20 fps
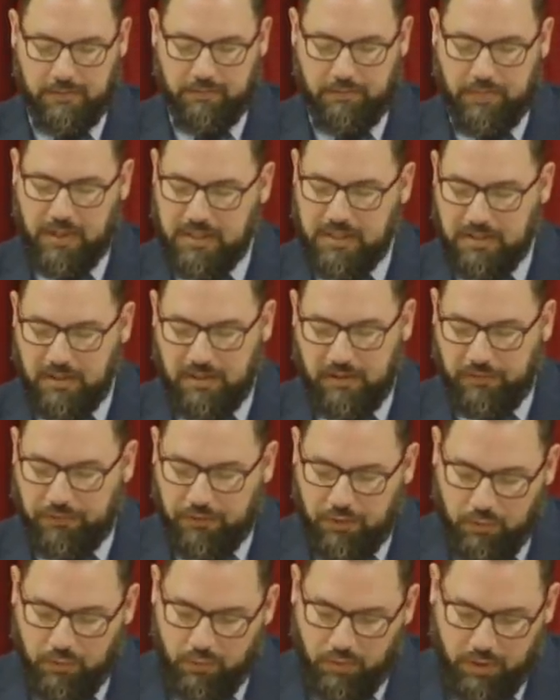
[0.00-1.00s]
Based on a
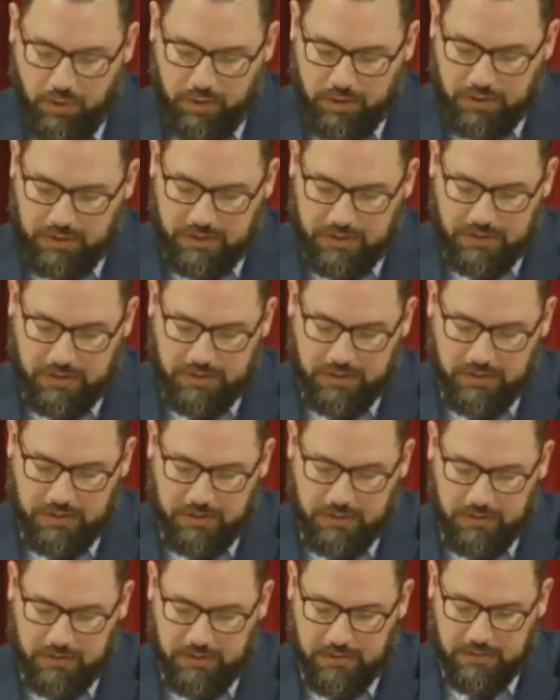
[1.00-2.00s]
few words,
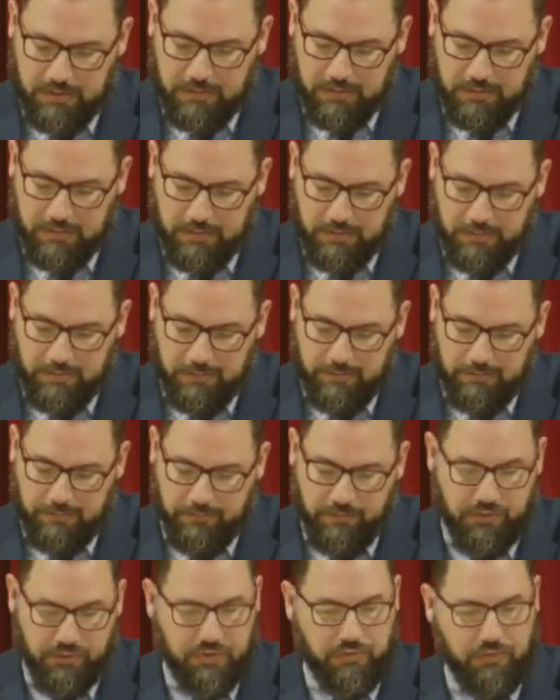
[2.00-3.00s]

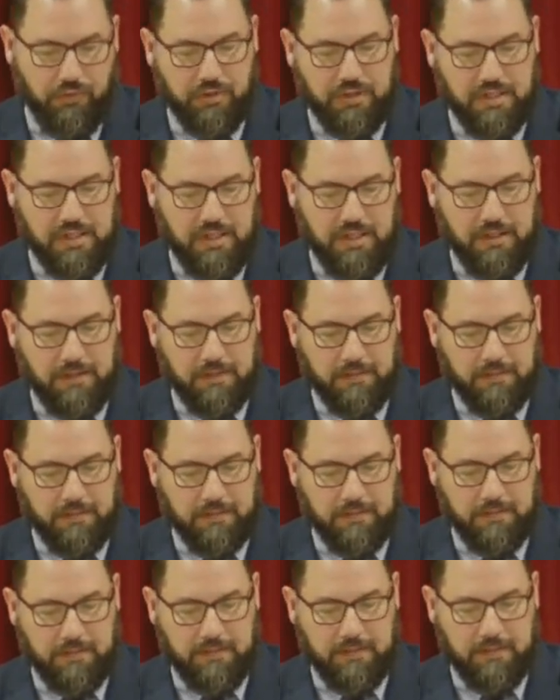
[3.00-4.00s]
Verse 14,
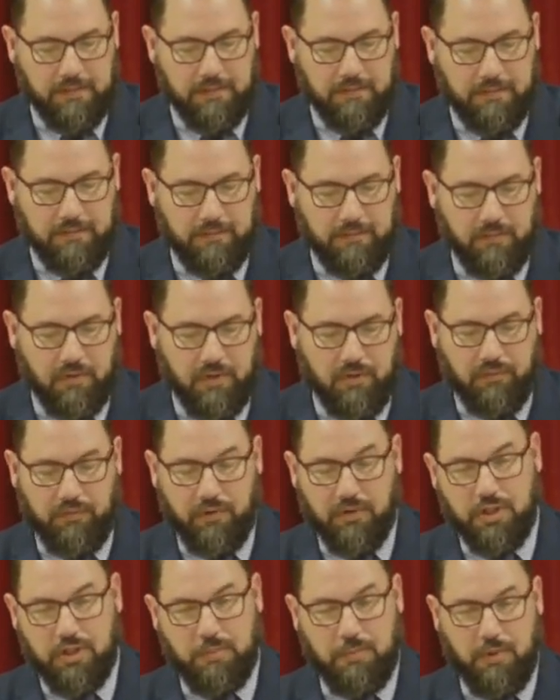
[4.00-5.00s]
the
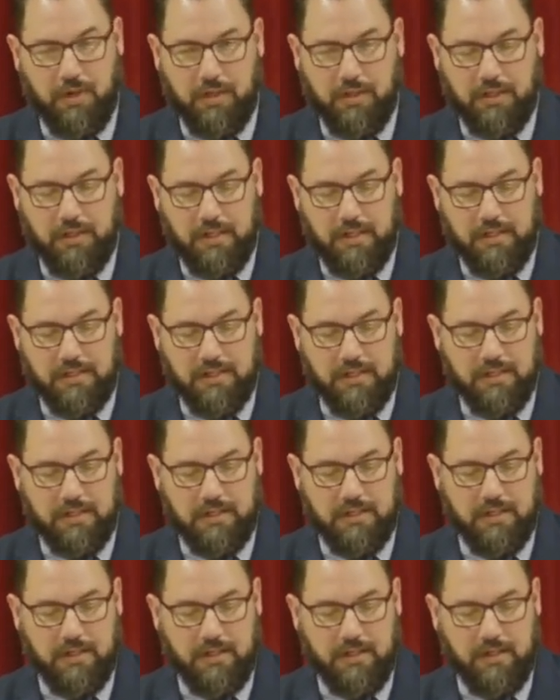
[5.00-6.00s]
first part, it
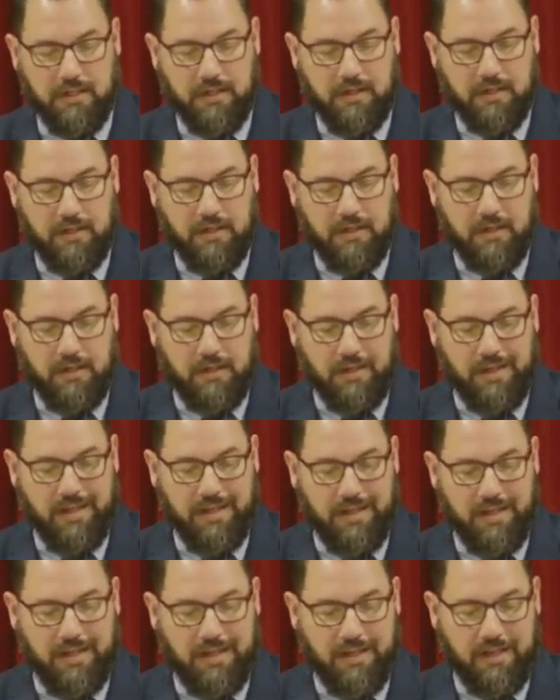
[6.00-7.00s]
says,
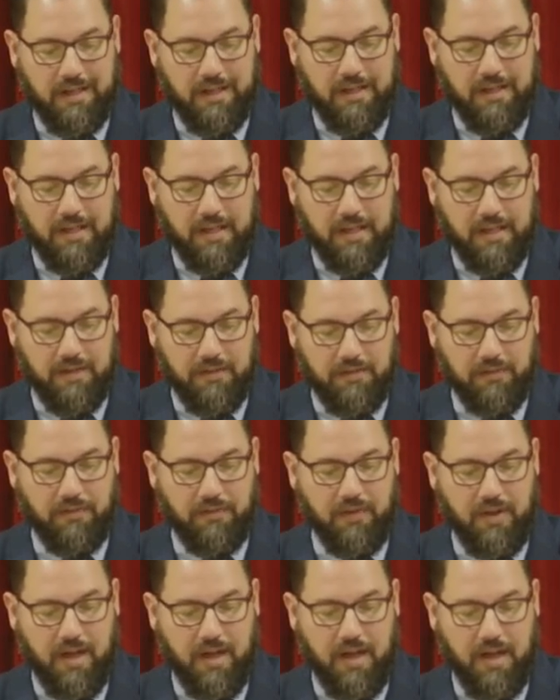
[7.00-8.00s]
If
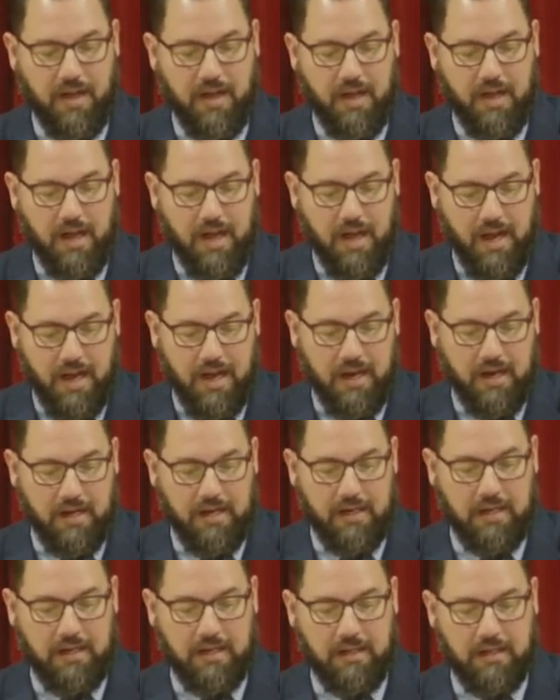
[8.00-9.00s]

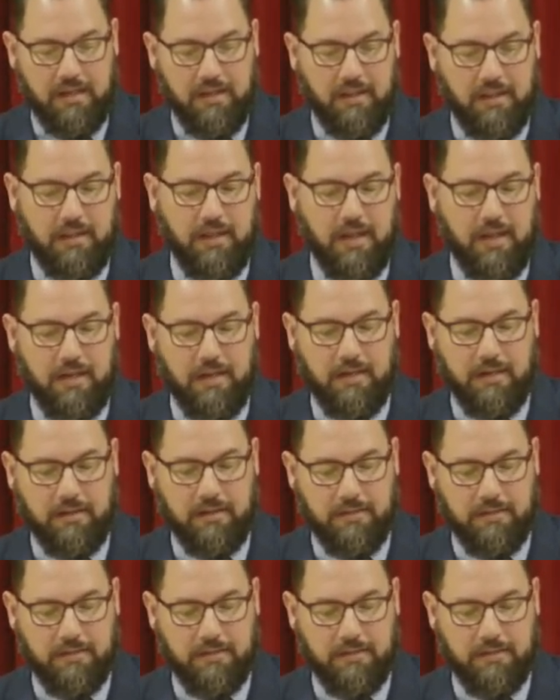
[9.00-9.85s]
I then.